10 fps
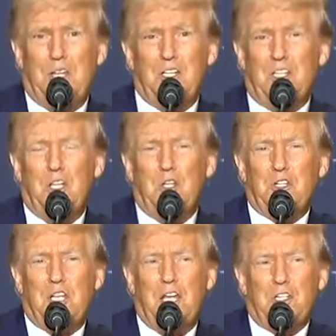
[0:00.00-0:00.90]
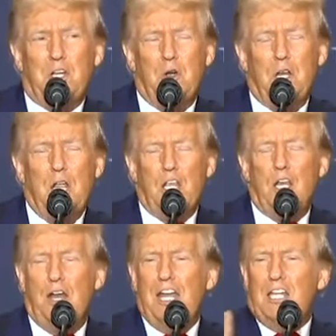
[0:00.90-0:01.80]
I see those lights going. You
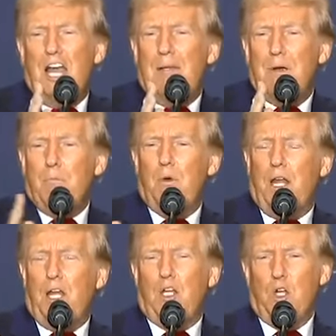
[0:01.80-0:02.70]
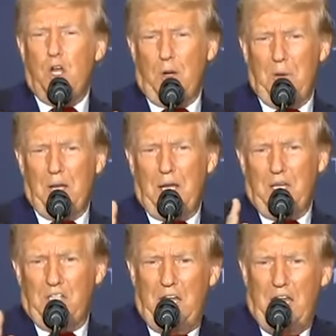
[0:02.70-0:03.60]
know, anytime I'm ready to talk about like
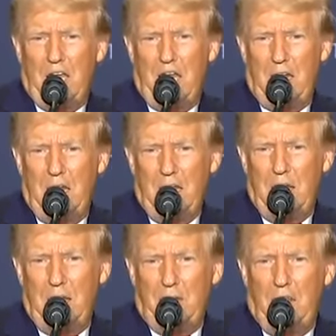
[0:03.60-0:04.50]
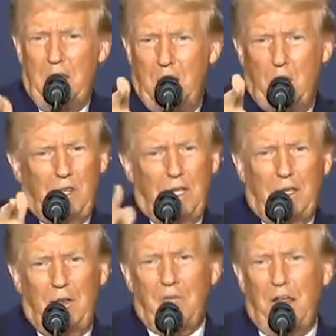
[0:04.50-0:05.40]
CNN, they know it.
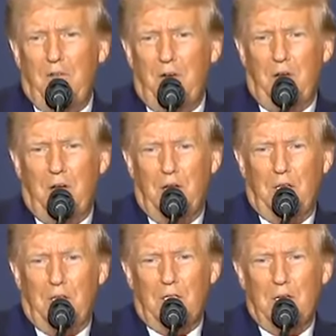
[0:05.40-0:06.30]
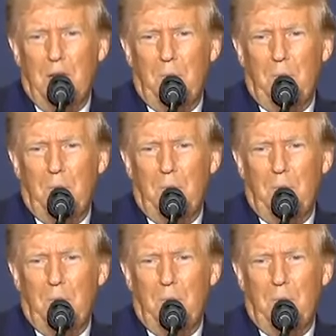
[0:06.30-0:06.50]
They've got very good at this.